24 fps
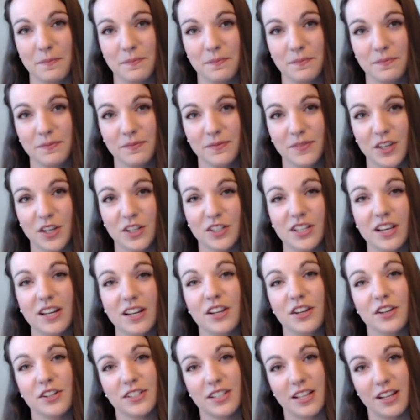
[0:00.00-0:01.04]
You're setting
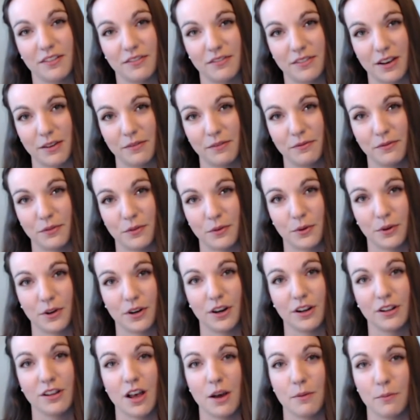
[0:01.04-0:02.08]
yourself up for a
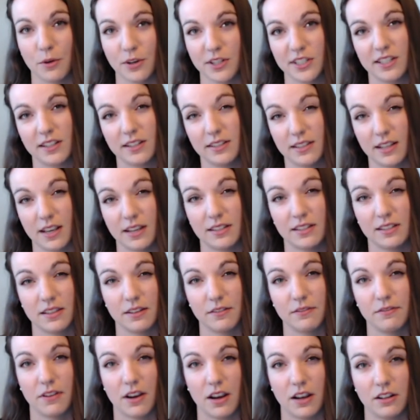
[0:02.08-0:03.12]
lot more success than
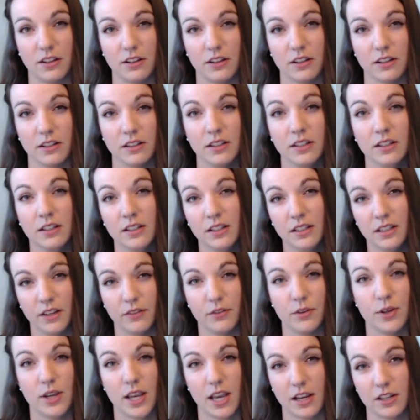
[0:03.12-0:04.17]
failure if you
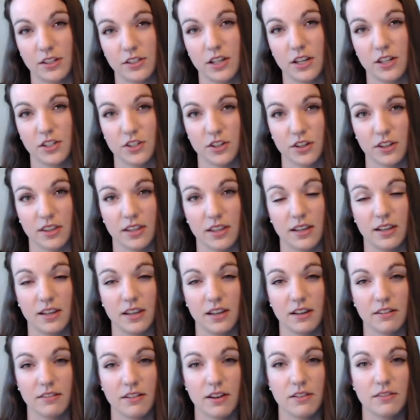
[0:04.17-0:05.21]
can change your thinking
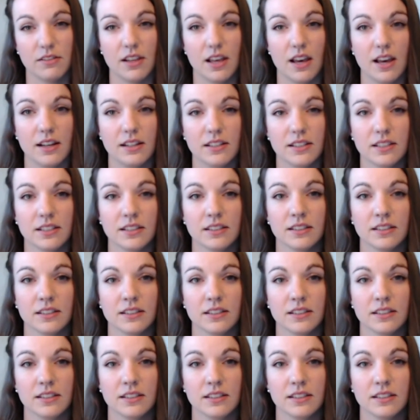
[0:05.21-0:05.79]
around that.